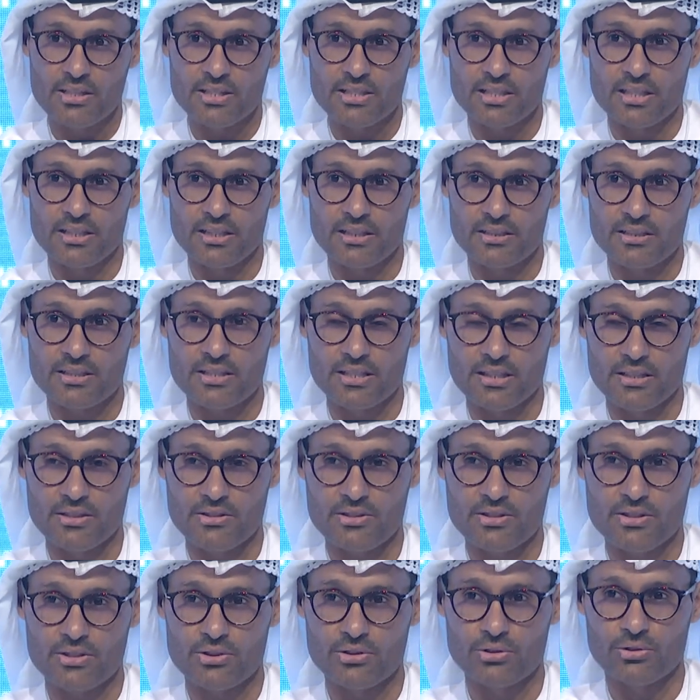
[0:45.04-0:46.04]

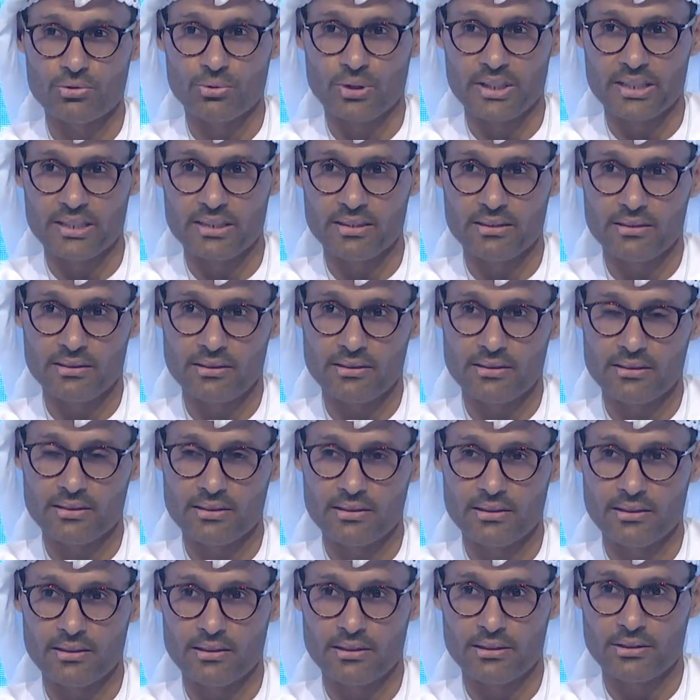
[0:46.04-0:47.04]
since
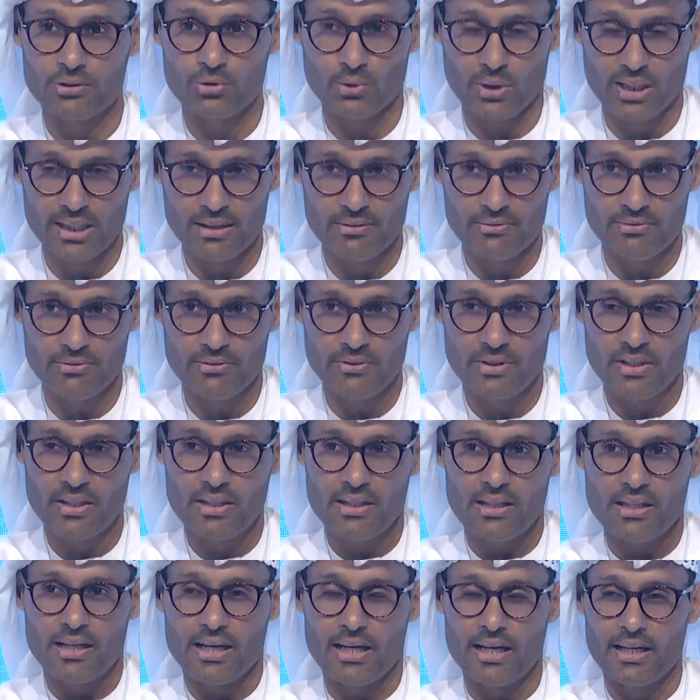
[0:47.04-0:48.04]
2012
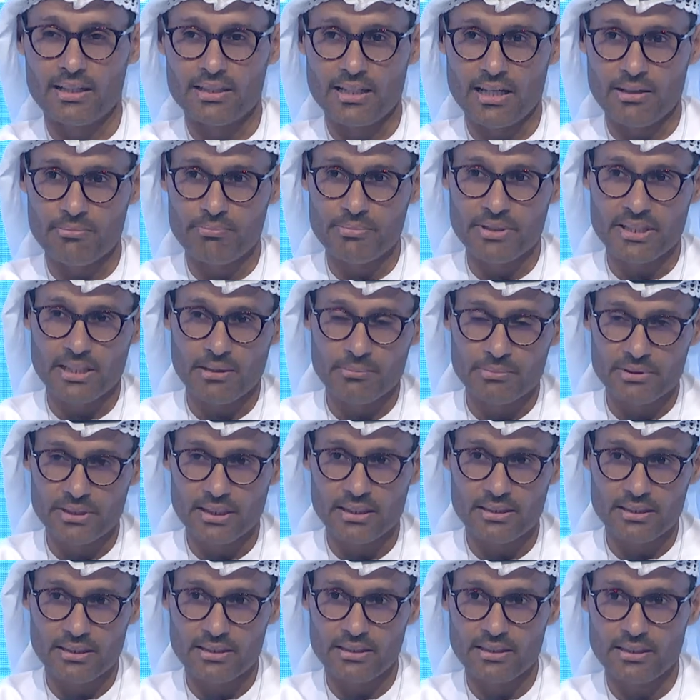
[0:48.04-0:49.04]
and have been
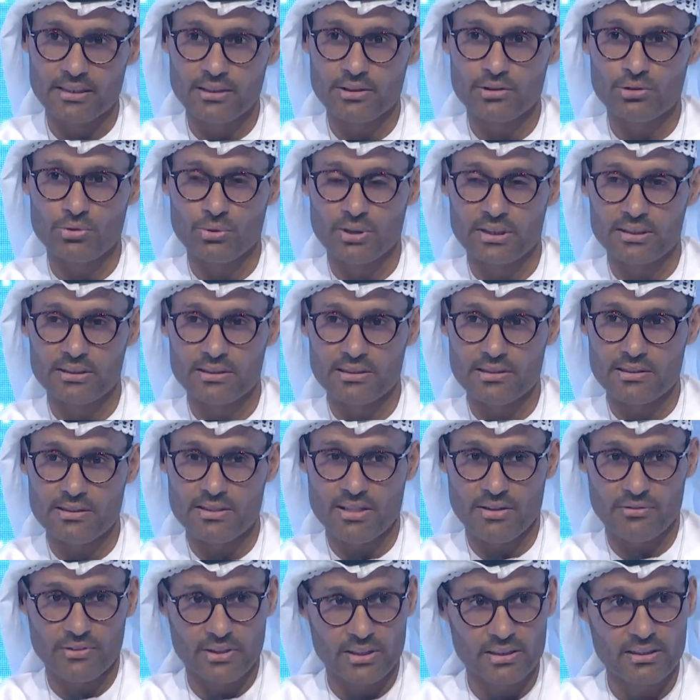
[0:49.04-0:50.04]
updated in
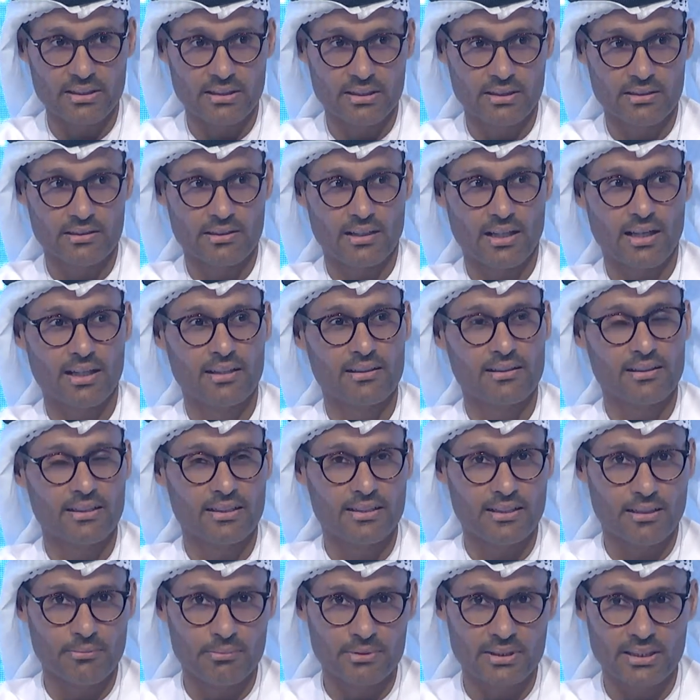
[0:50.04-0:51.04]
2017 and
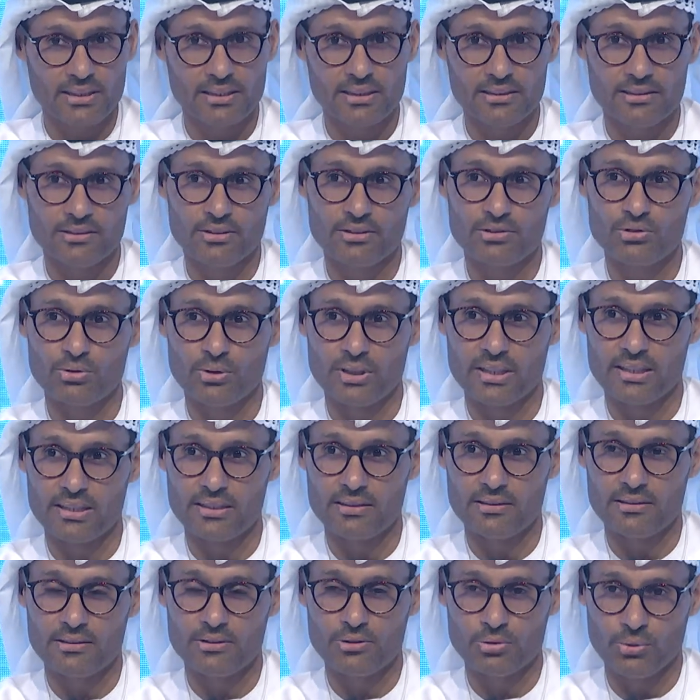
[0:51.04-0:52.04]
then updated in
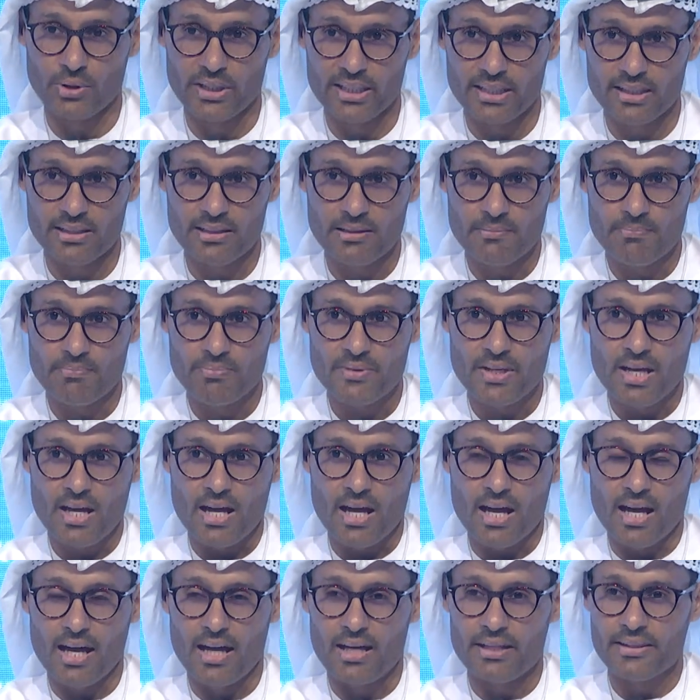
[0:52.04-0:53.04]
2020.
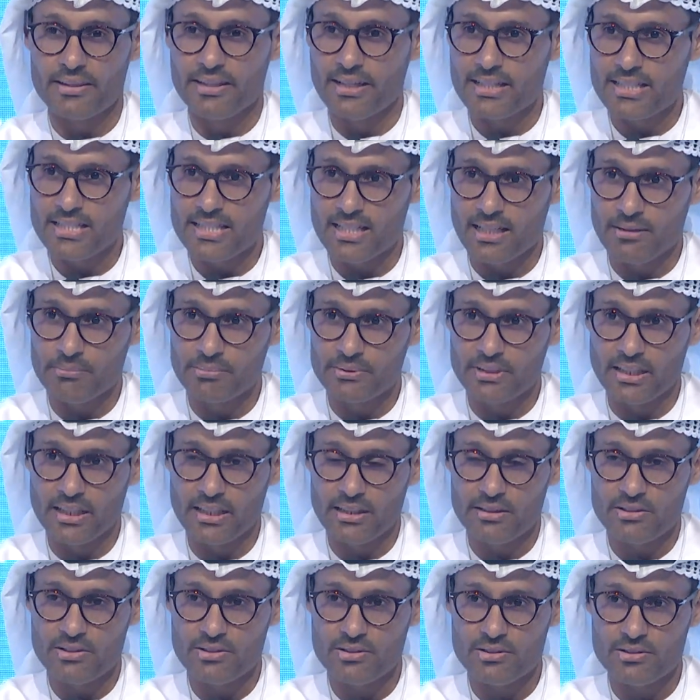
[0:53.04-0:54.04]
And this
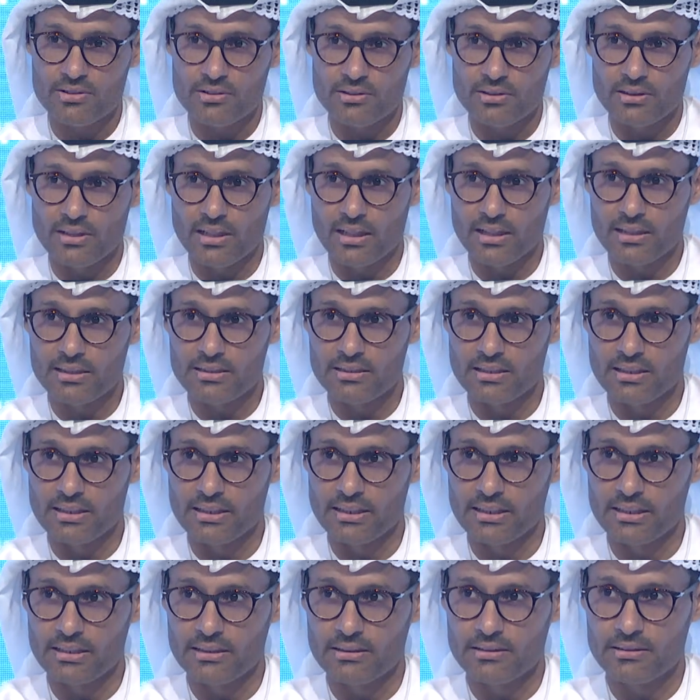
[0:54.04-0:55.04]
updates
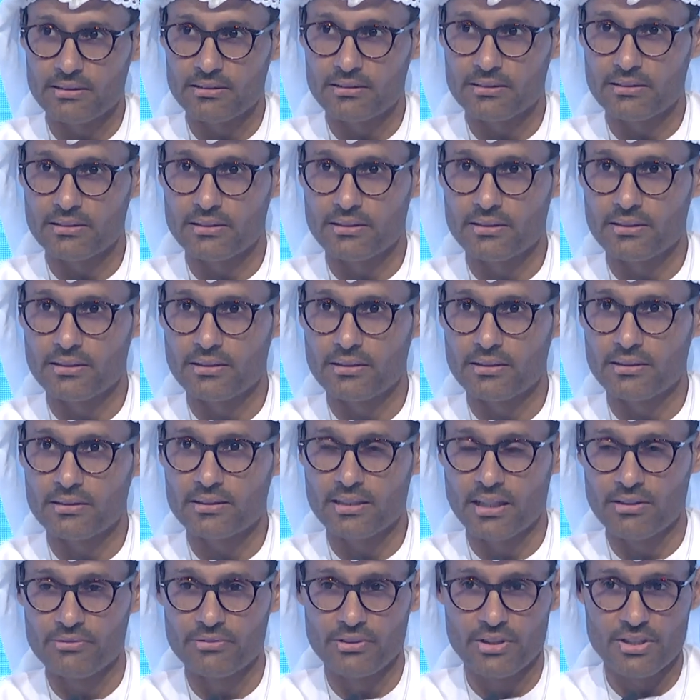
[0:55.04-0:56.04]
actually
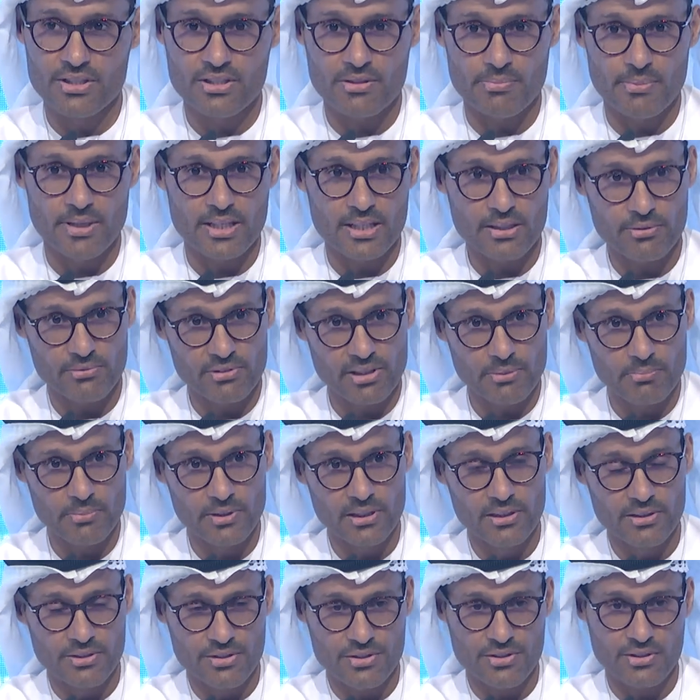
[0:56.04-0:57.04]
covers many of the
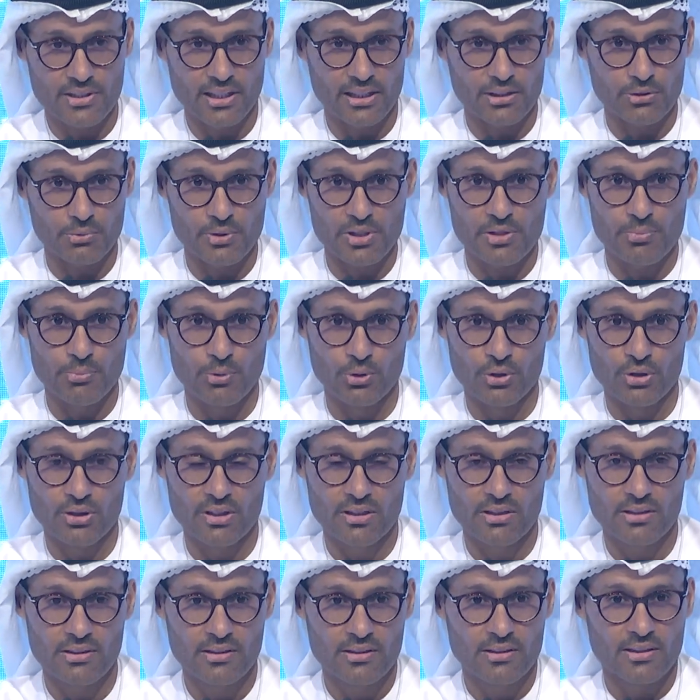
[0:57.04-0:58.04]
pillars that we
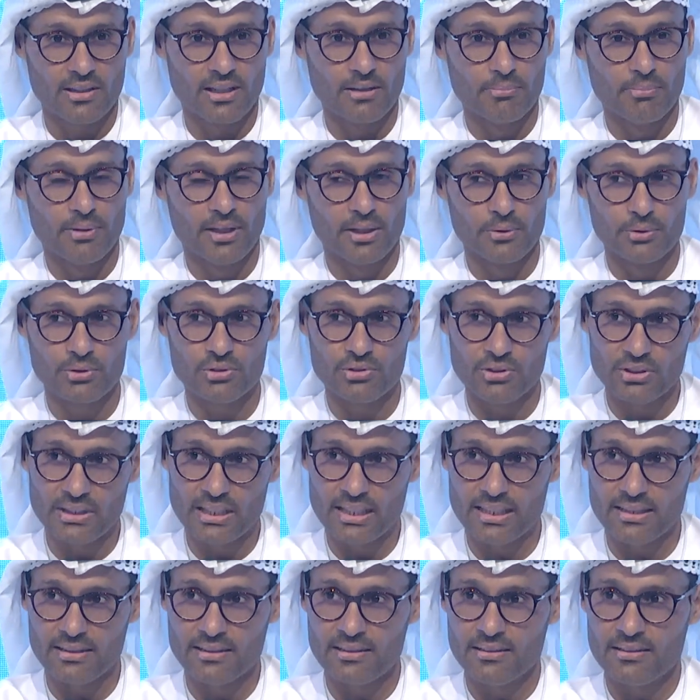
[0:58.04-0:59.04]
spoke about
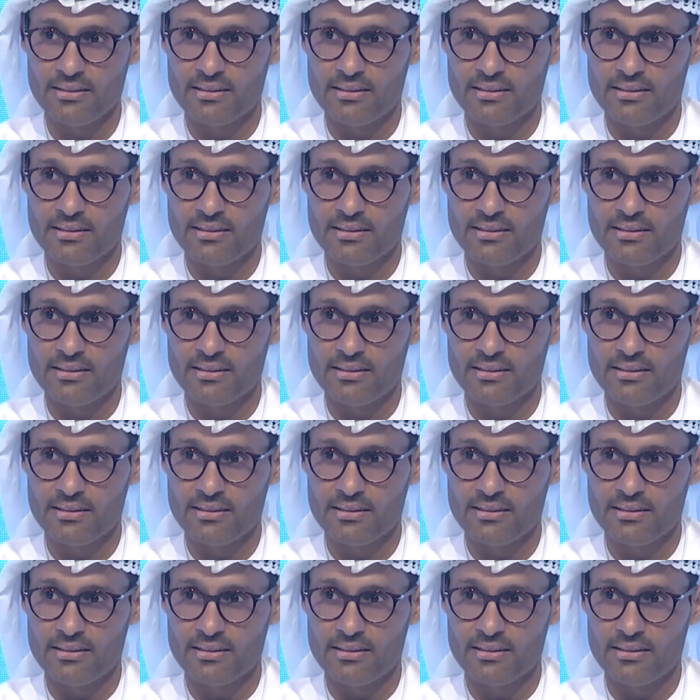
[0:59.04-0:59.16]
today,